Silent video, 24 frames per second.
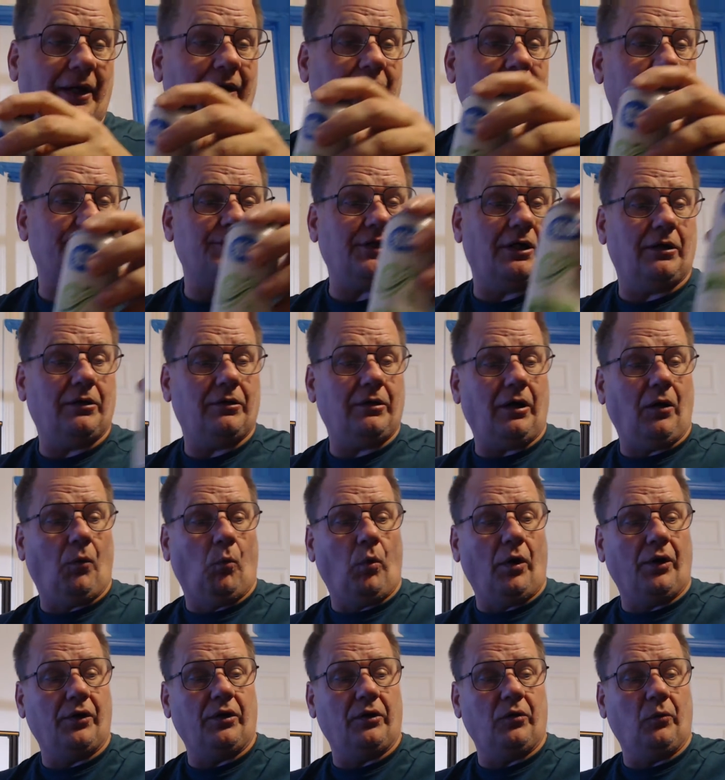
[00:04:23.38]
it's
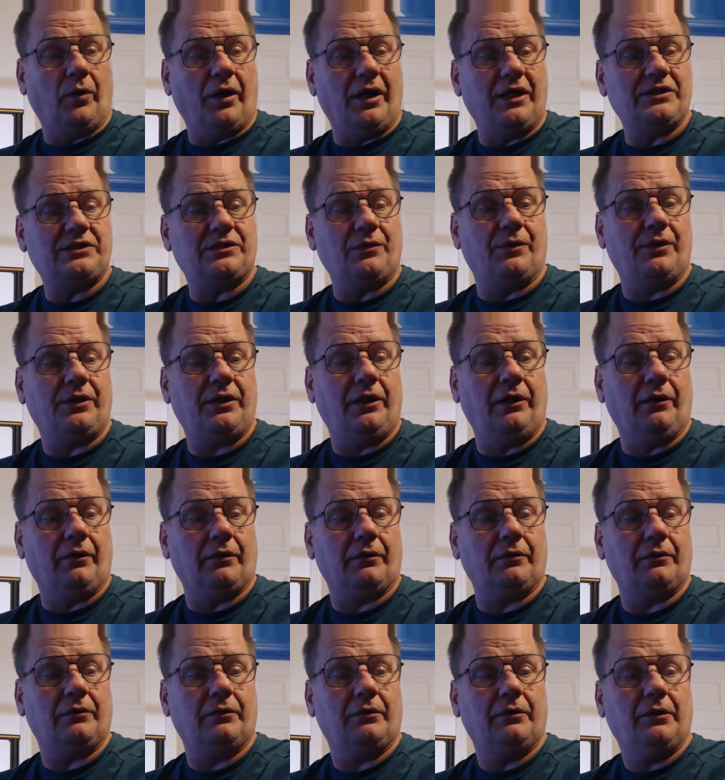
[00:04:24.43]
one of the ways to
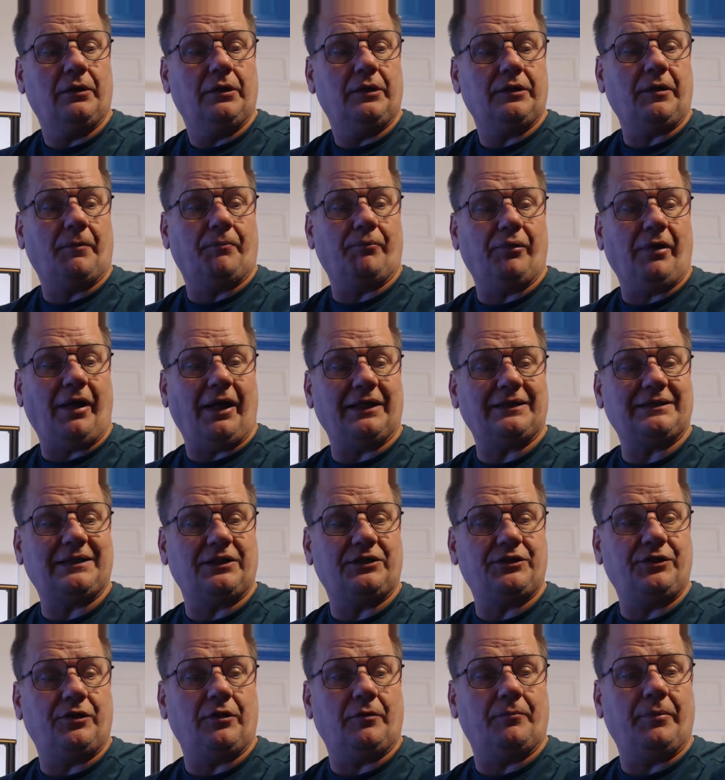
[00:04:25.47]
adhere the
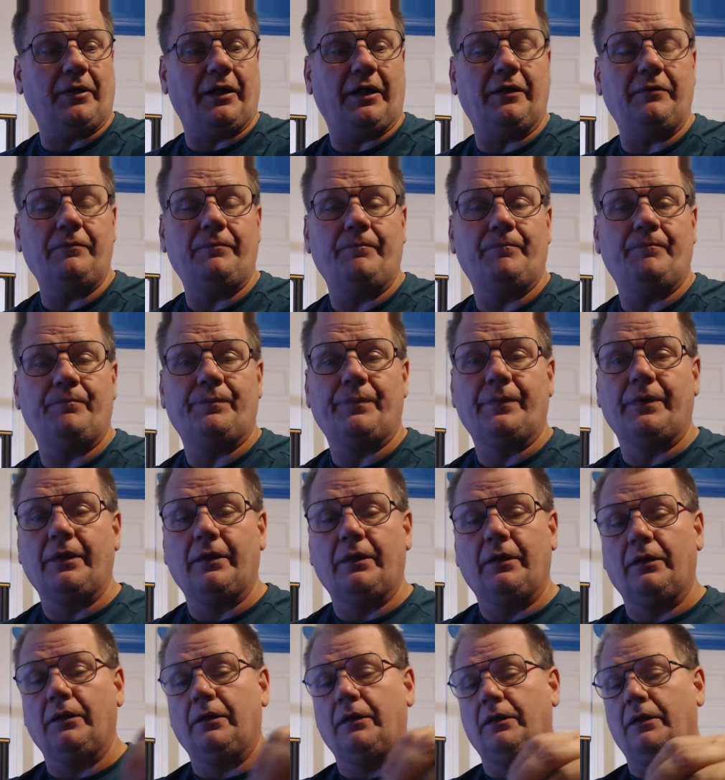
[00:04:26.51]
plastic to your bed.
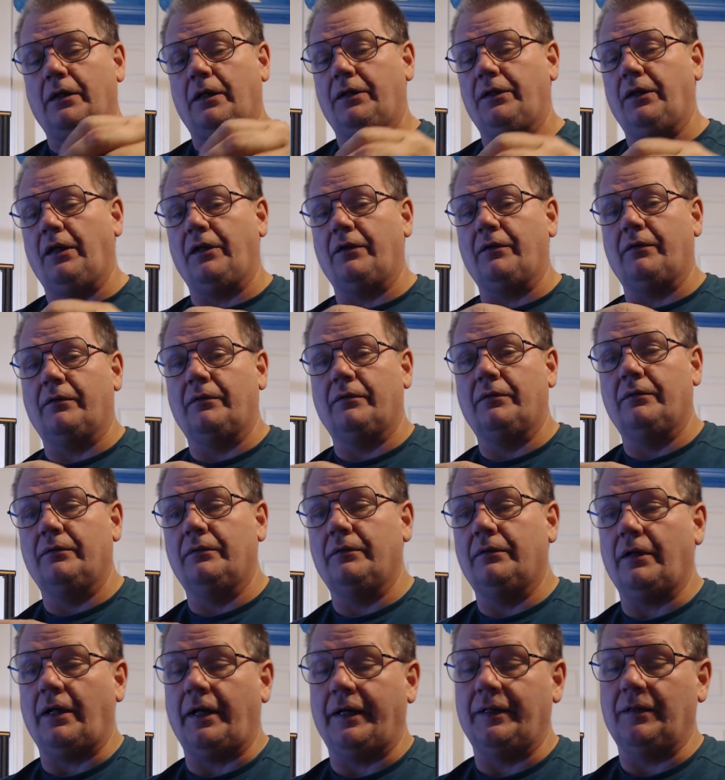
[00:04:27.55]
Another
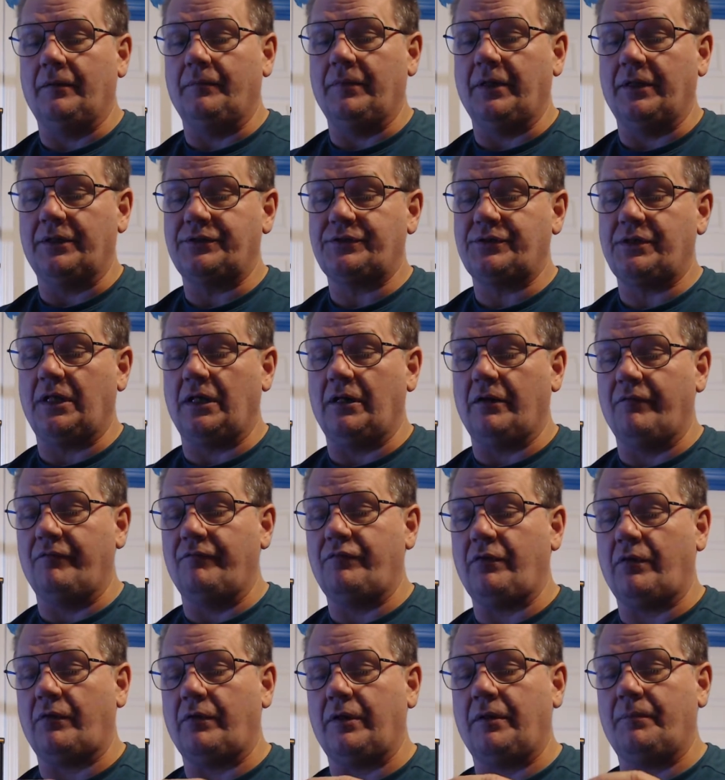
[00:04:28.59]
item that's
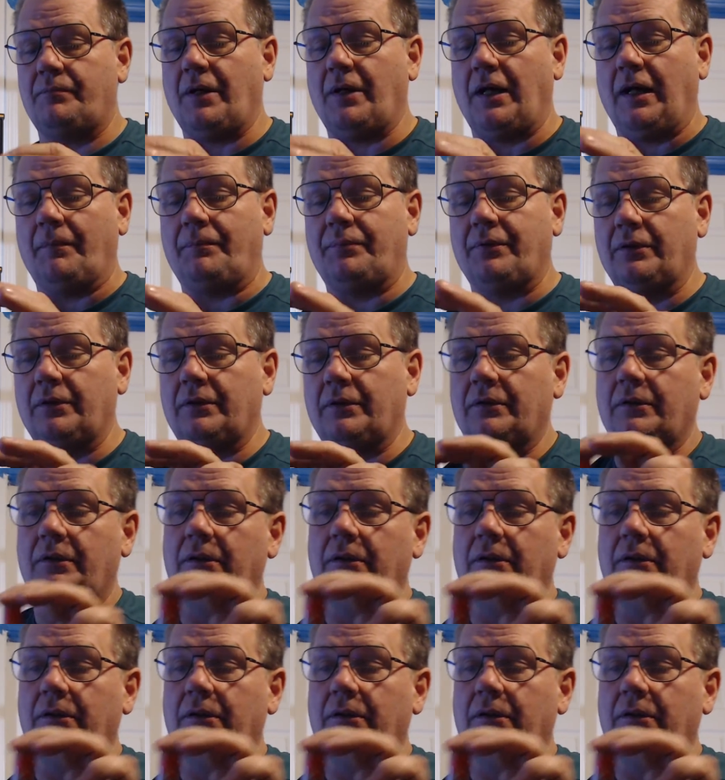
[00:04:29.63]
very popular,